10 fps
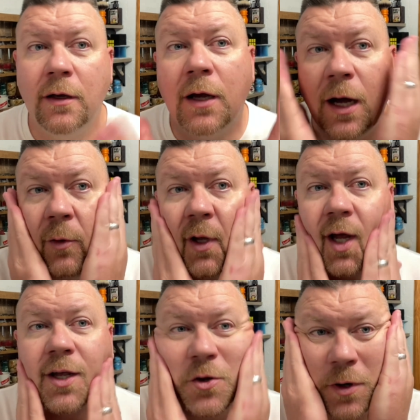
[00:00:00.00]
I would
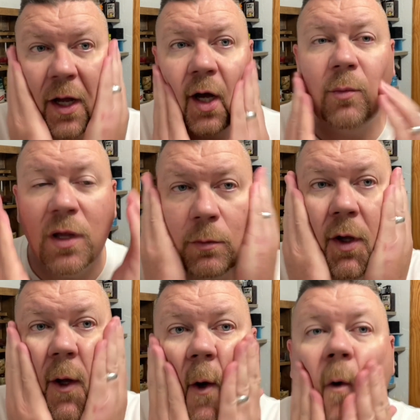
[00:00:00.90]
like you to comment
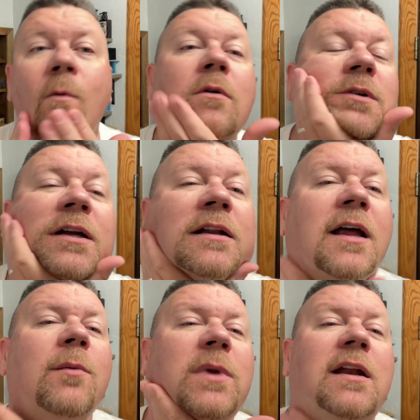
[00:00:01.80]
below and
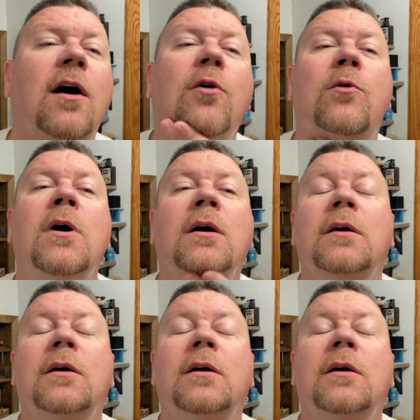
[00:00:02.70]
let me know,